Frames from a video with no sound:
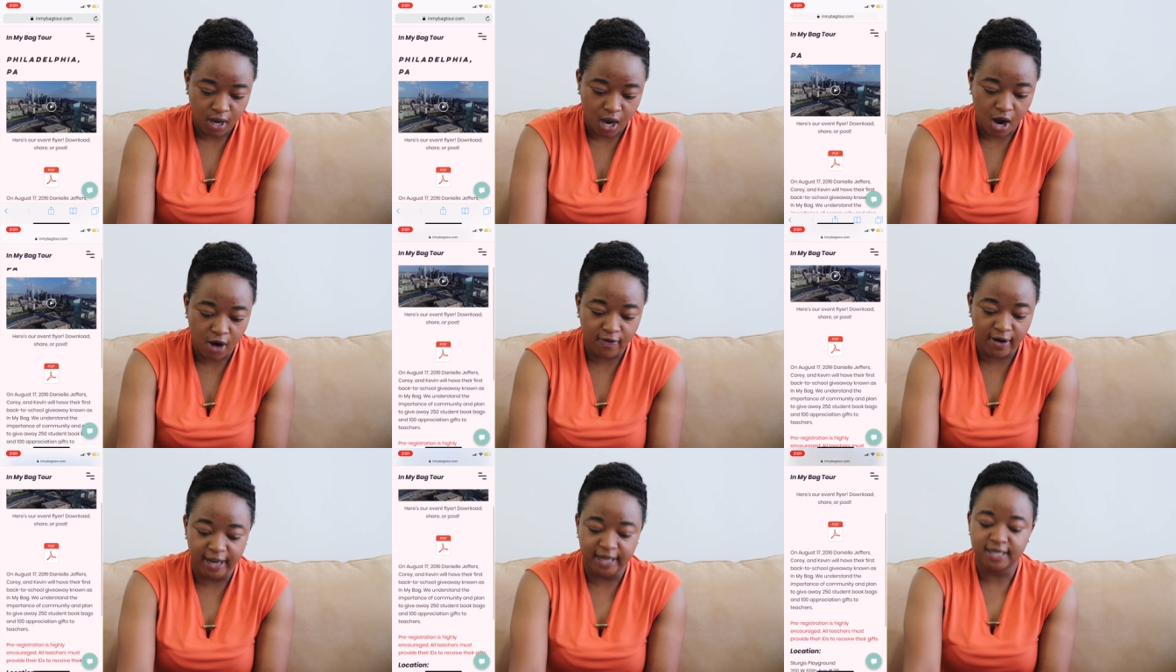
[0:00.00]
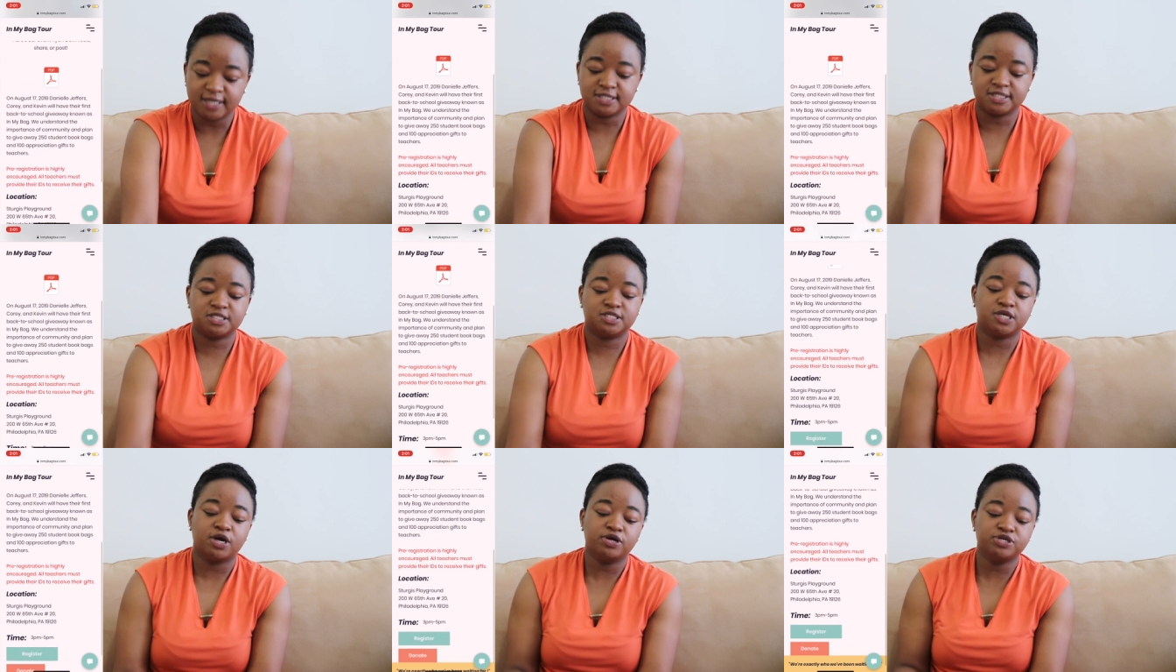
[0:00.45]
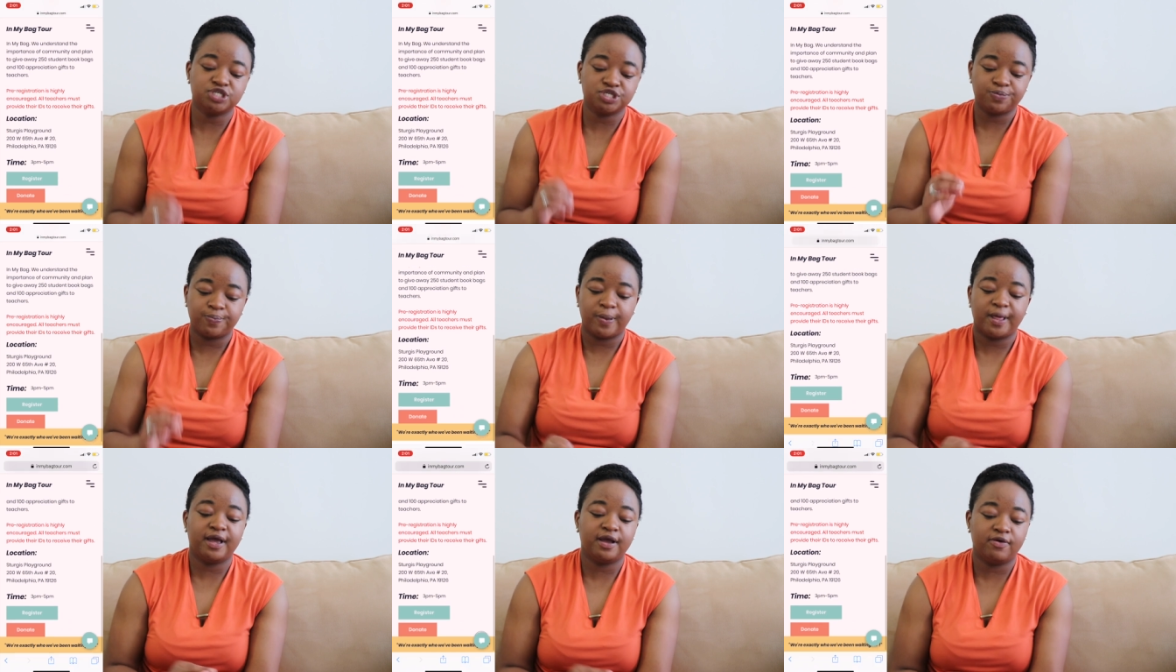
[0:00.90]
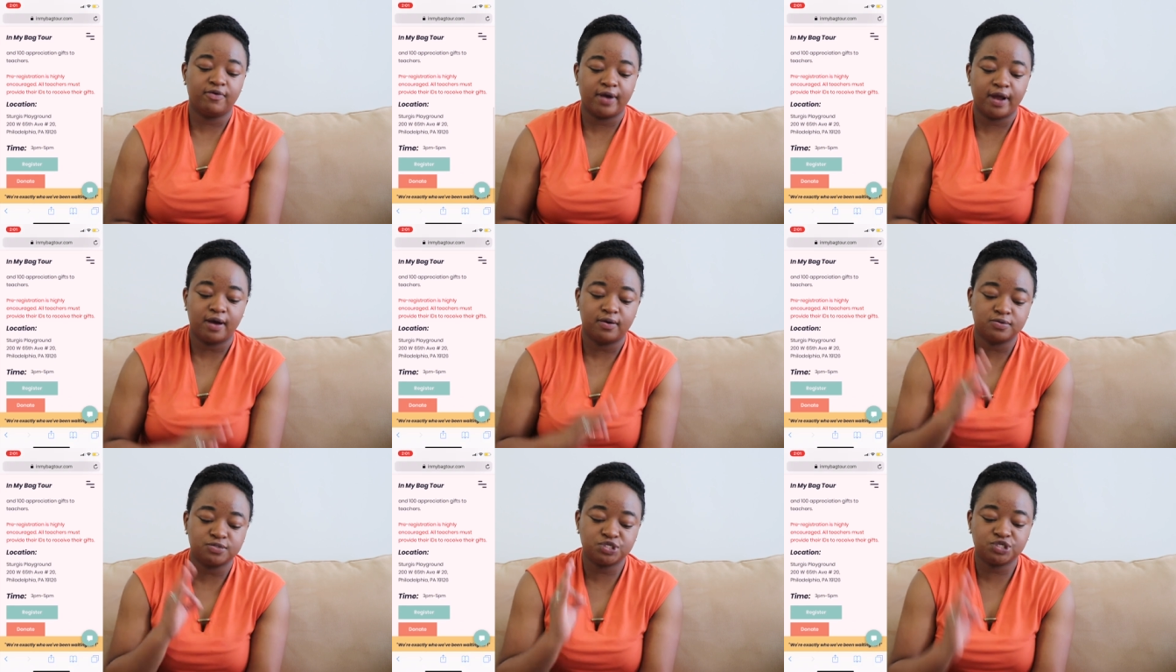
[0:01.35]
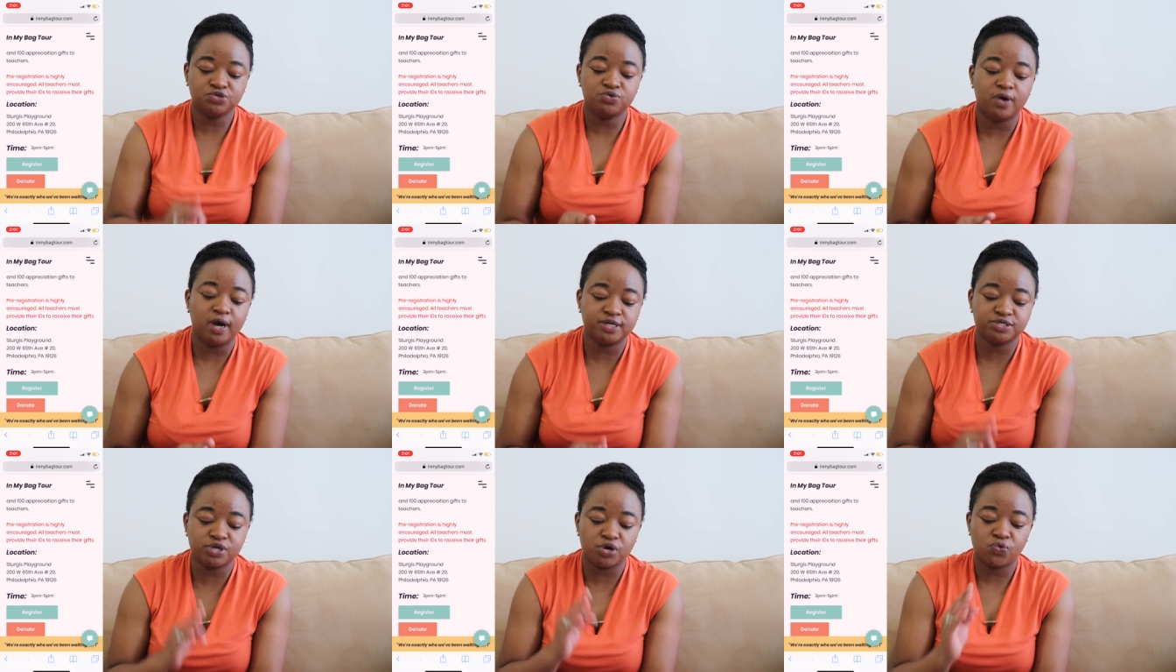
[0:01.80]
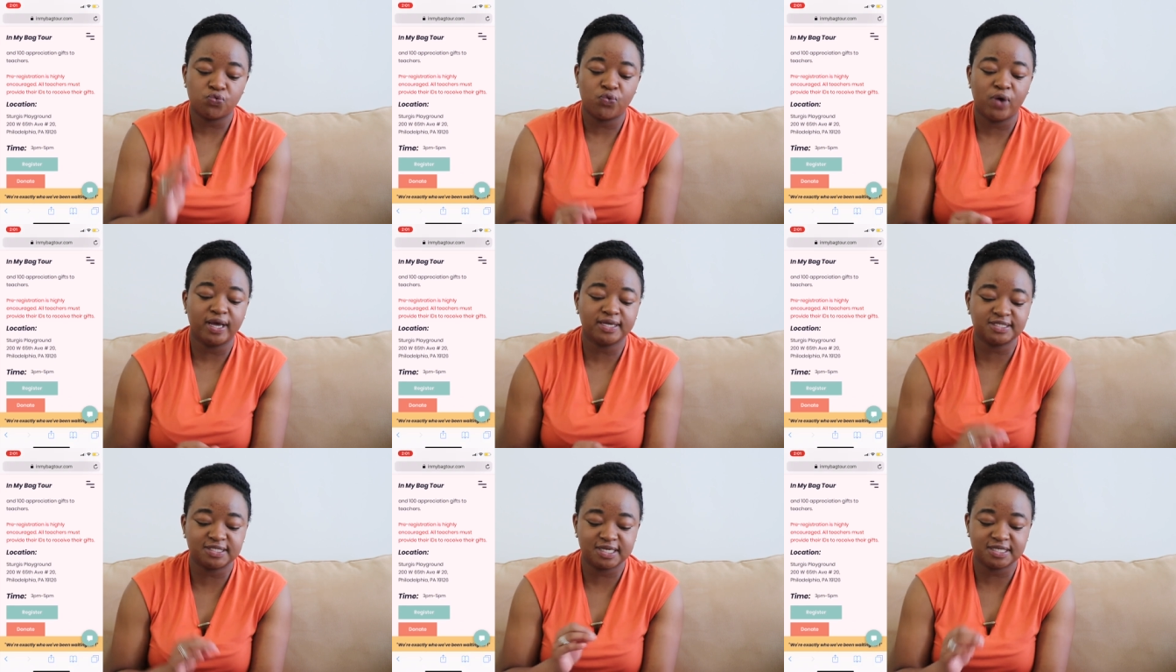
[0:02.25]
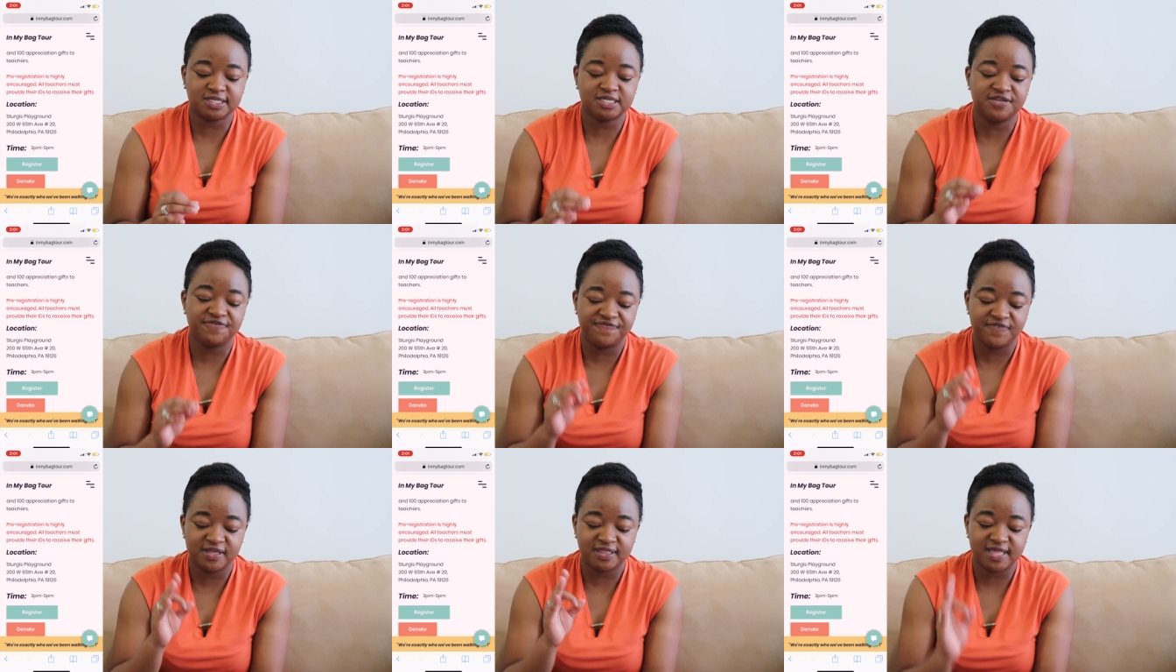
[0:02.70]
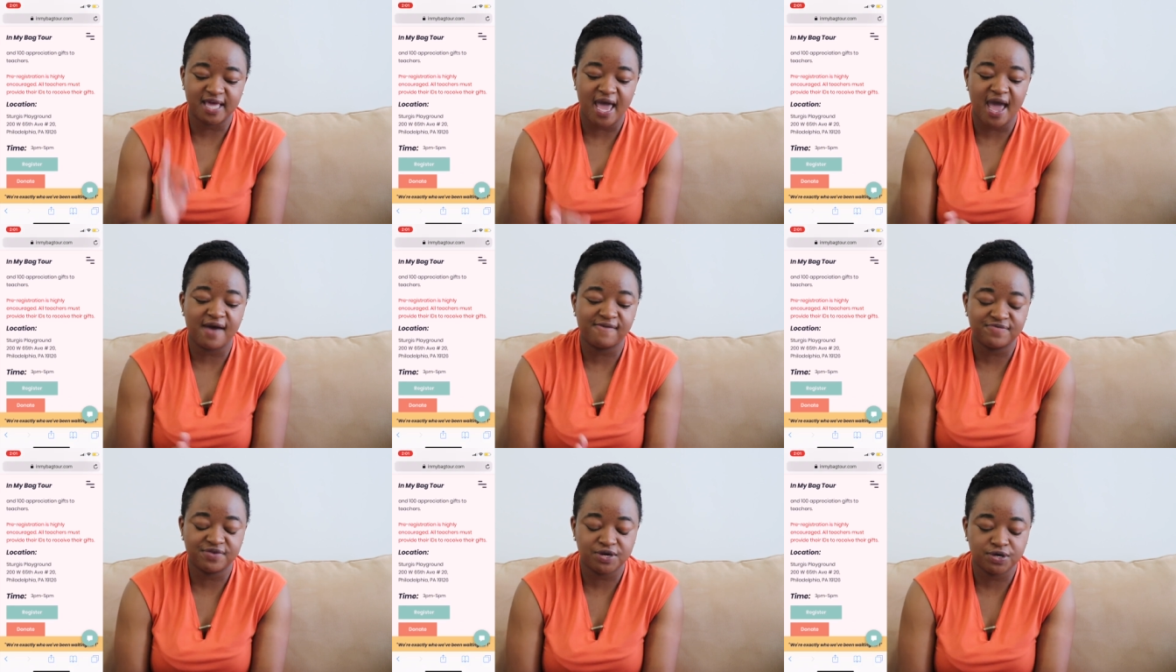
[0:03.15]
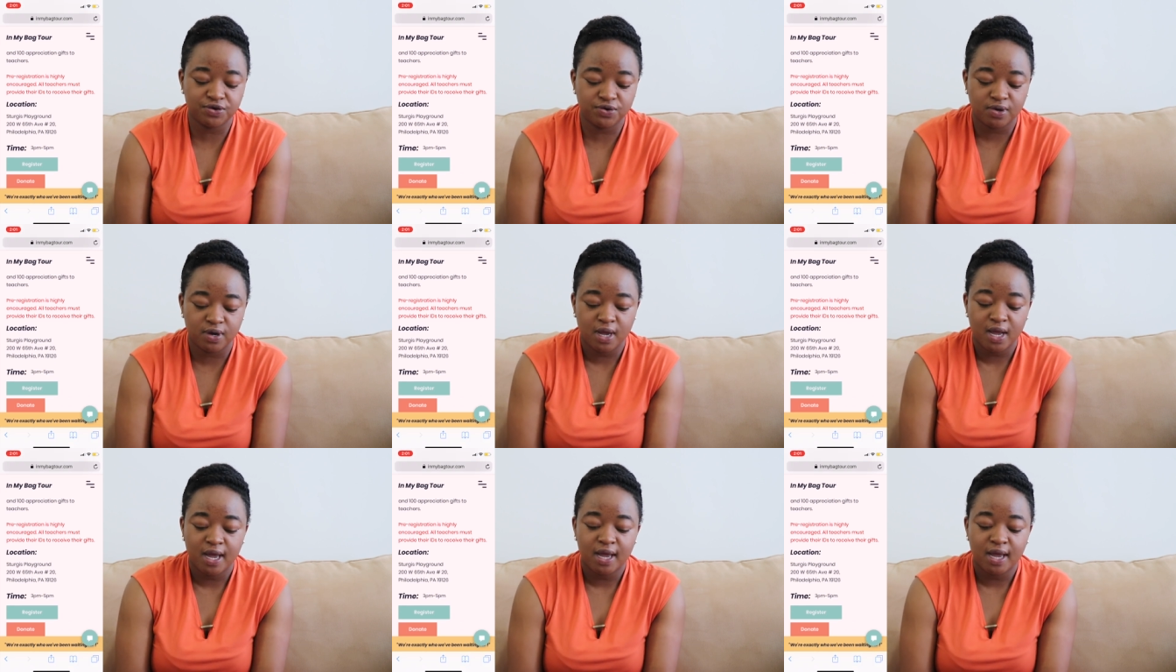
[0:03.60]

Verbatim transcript: All right, the Sturgis Playground, 200 West 65th Avenue,